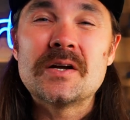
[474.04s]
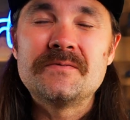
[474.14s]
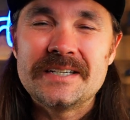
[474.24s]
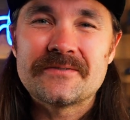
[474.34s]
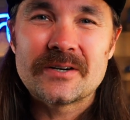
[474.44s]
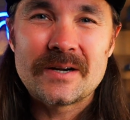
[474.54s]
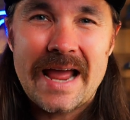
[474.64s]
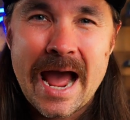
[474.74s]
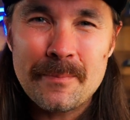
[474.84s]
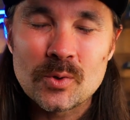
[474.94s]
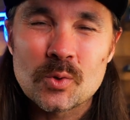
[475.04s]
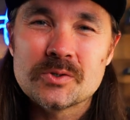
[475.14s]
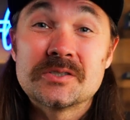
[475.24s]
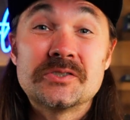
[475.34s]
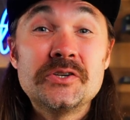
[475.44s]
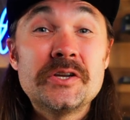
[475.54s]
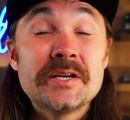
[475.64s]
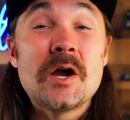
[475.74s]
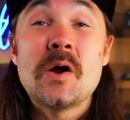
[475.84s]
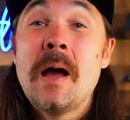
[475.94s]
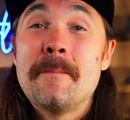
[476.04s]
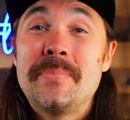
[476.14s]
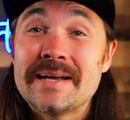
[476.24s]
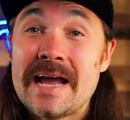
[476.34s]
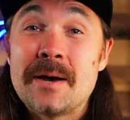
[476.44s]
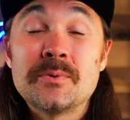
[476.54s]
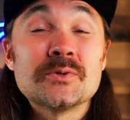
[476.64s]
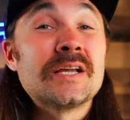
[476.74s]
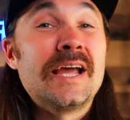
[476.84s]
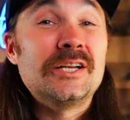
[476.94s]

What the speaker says: of different apple orchards. You can go pick apples,